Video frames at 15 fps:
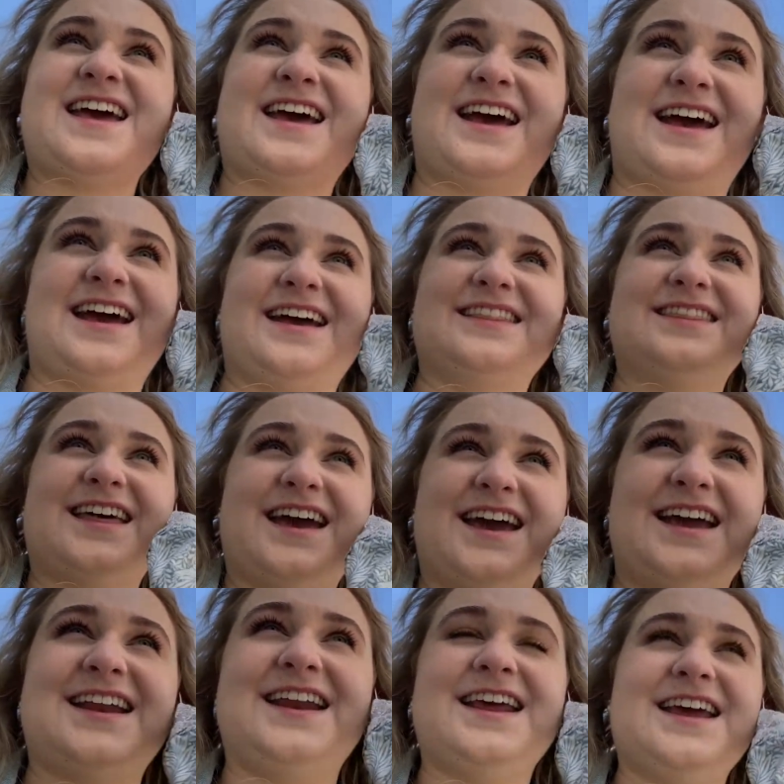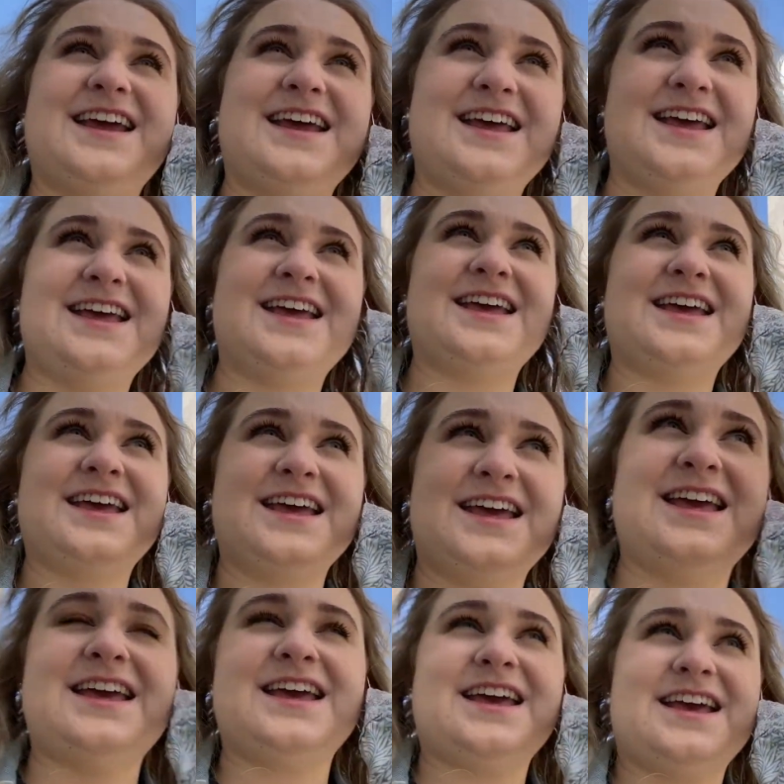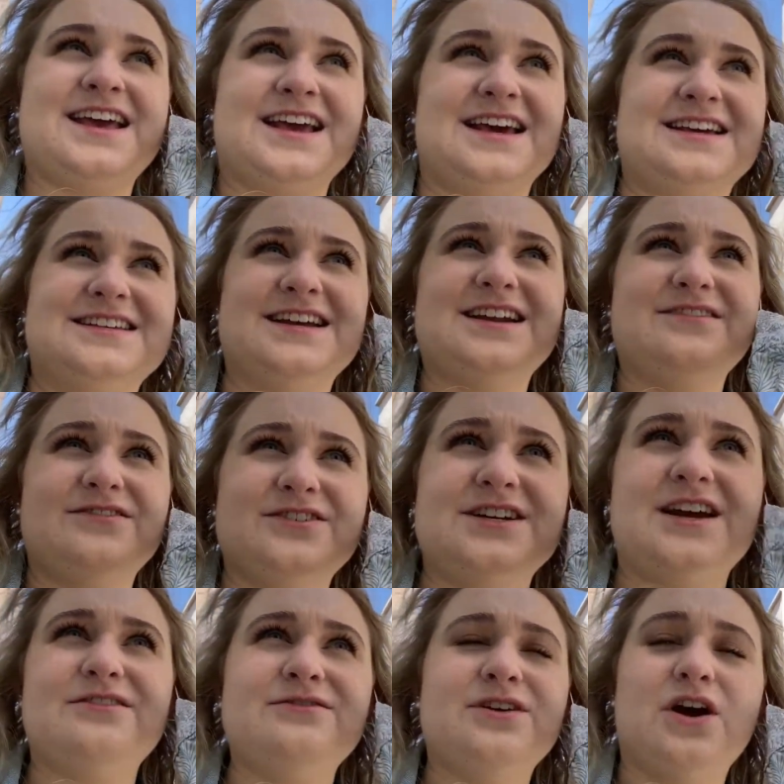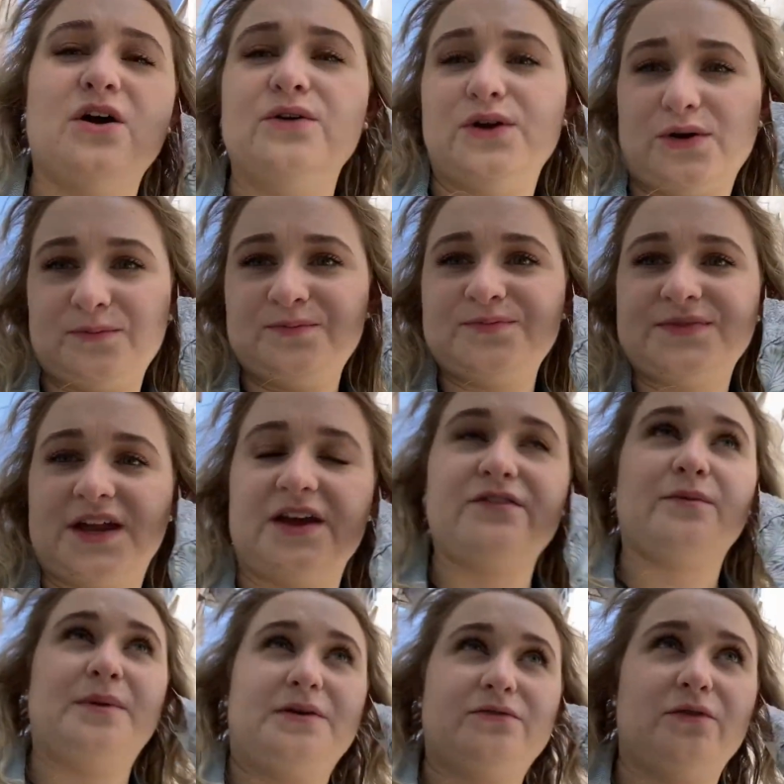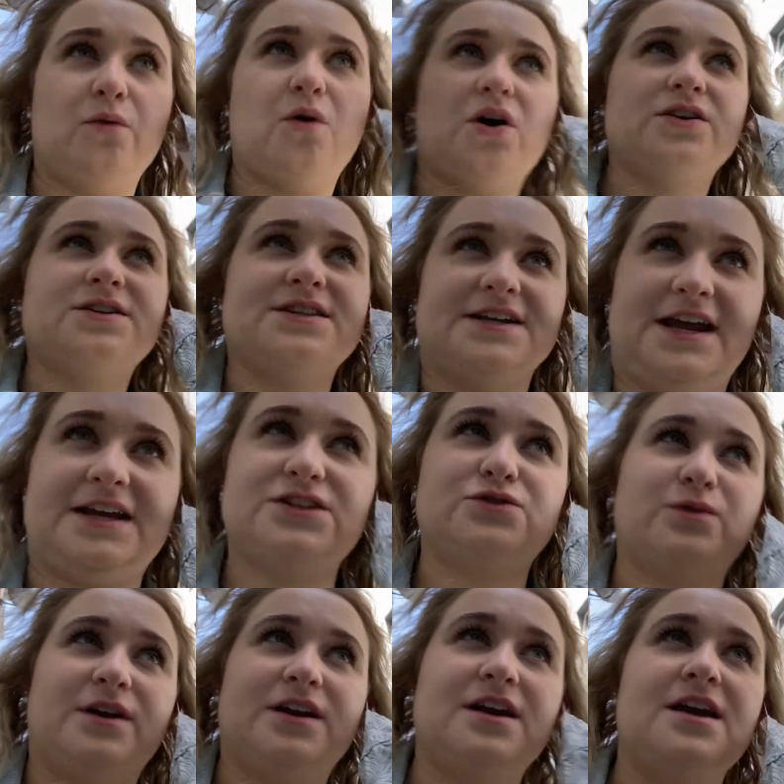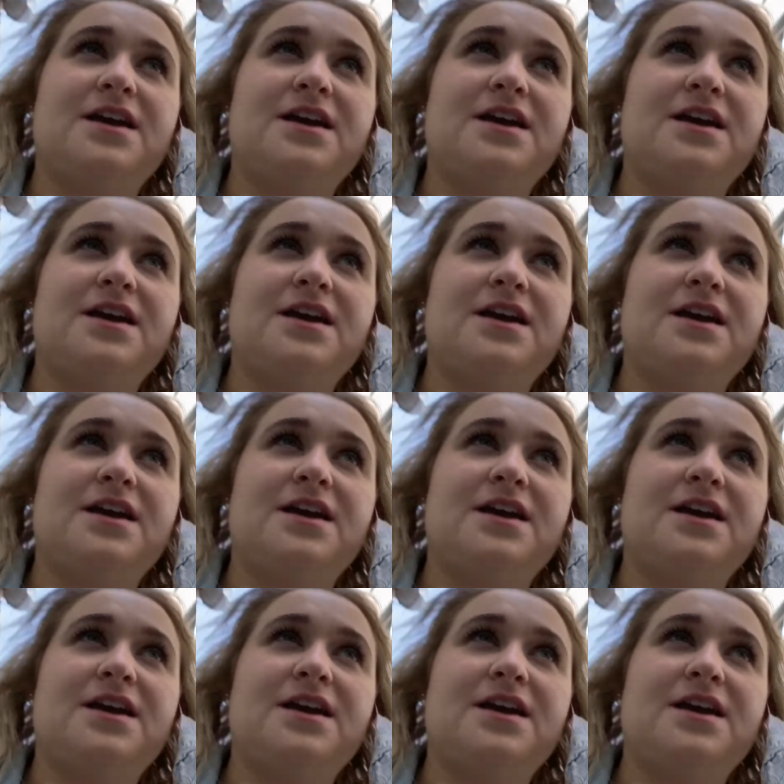And then, is that it for town? Oh no, then I have a bit of a walk to the next one.